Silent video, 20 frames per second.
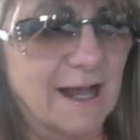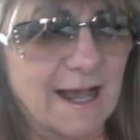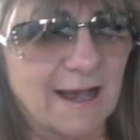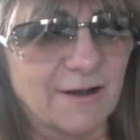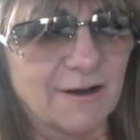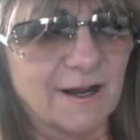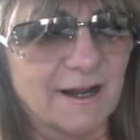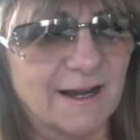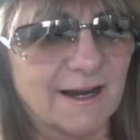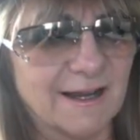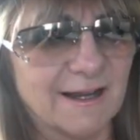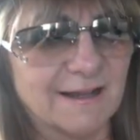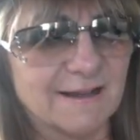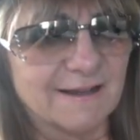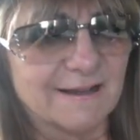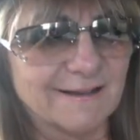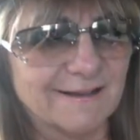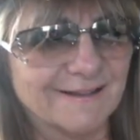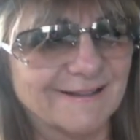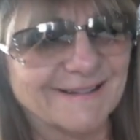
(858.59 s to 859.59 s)
out on it.
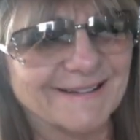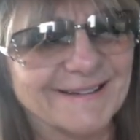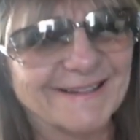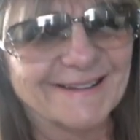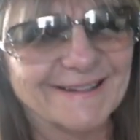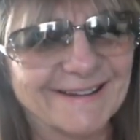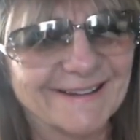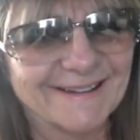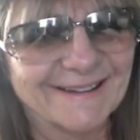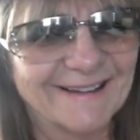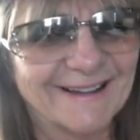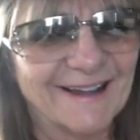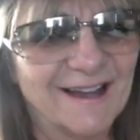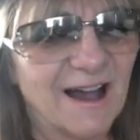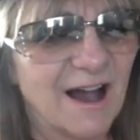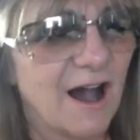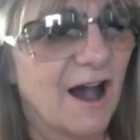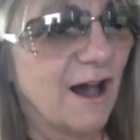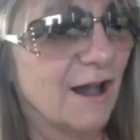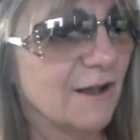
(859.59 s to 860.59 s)

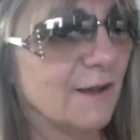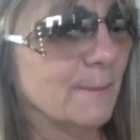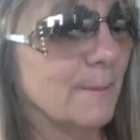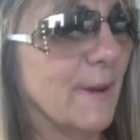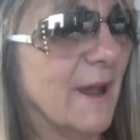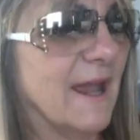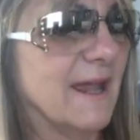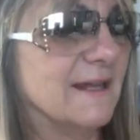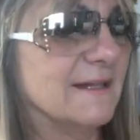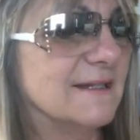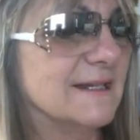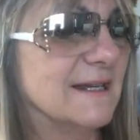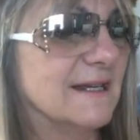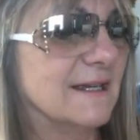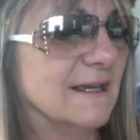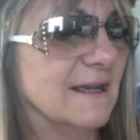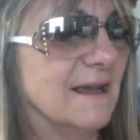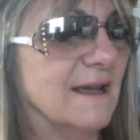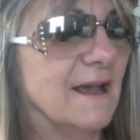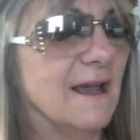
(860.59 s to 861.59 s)
All the
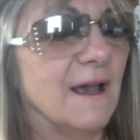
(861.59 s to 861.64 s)
painting.